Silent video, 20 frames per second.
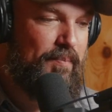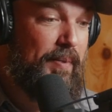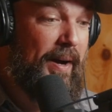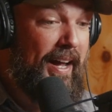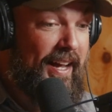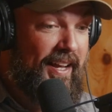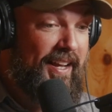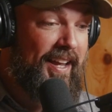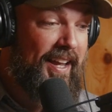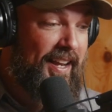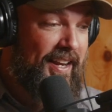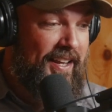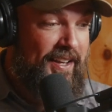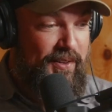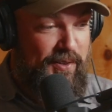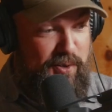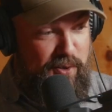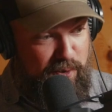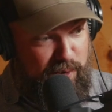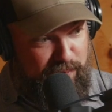But
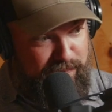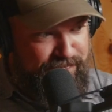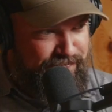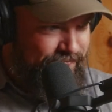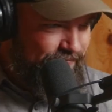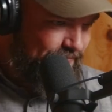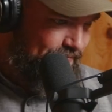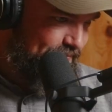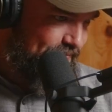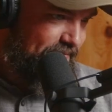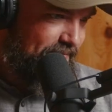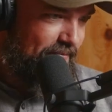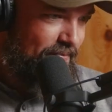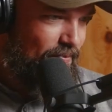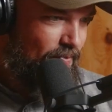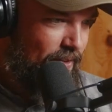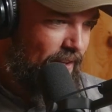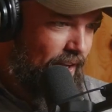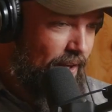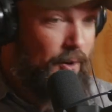anywho,
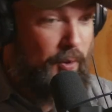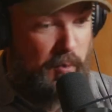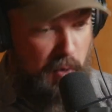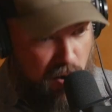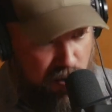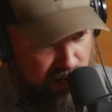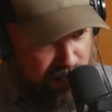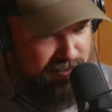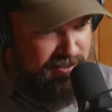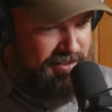you're wrong.